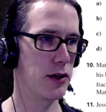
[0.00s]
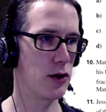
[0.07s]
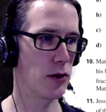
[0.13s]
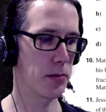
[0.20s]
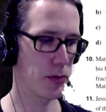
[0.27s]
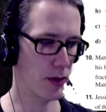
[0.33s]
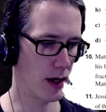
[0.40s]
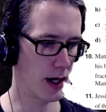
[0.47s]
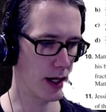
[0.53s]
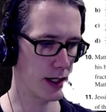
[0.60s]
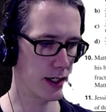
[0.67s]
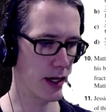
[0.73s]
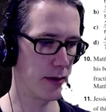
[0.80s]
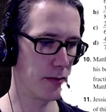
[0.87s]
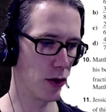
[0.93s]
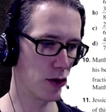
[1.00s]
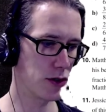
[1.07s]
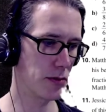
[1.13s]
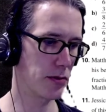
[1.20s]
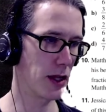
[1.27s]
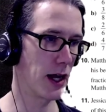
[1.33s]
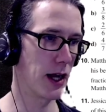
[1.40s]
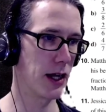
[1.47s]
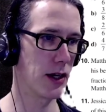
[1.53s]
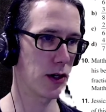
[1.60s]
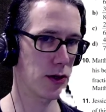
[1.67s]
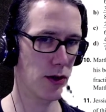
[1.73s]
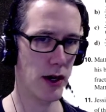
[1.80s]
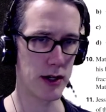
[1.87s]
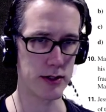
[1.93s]
your product and multiply
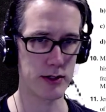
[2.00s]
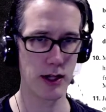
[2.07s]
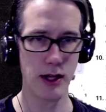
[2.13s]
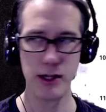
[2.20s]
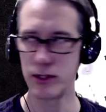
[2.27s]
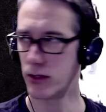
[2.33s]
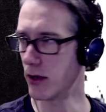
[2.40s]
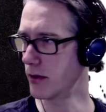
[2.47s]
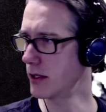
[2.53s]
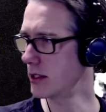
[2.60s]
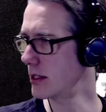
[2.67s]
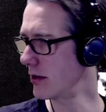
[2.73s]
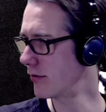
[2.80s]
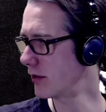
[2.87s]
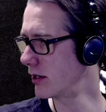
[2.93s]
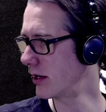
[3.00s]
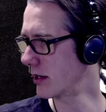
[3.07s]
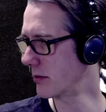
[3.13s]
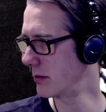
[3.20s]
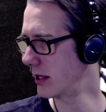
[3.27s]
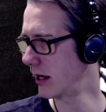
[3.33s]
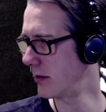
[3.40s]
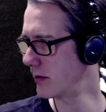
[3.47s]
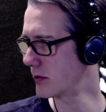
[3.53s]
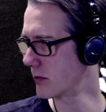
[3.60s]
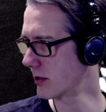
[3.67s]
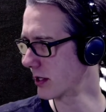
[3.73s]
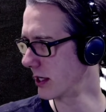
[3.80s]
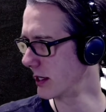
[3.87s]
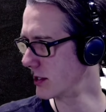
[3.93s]
across. So I'm going to see if the document camera is
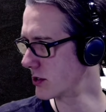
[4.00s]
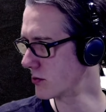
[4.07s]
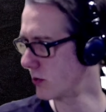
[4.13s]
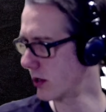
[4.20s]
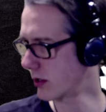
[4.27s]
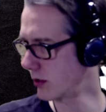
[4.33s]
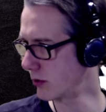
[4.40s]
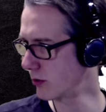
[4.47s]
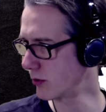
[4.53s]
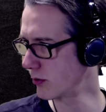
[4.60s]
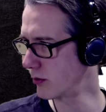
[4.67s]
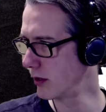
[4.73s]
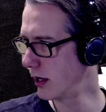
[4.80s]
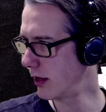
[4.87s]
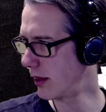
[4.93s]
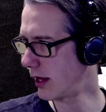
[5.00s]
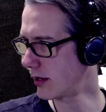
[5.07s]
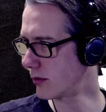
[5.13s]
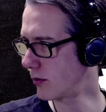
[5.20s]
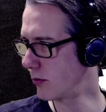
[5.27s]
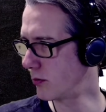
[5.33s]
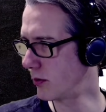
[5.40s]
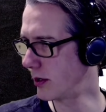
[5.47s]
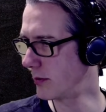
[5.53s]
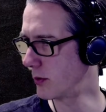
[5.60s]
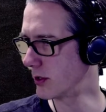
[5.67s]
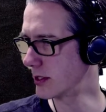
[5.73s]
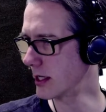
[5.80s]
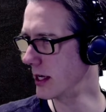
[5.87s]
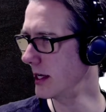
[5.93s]
working and just walk you through that one
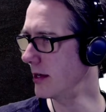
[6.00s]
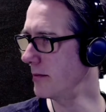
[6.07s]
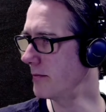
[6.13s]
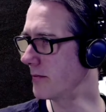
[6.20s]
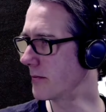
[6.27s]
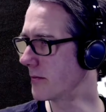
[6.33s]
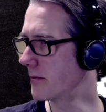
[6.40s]
more time.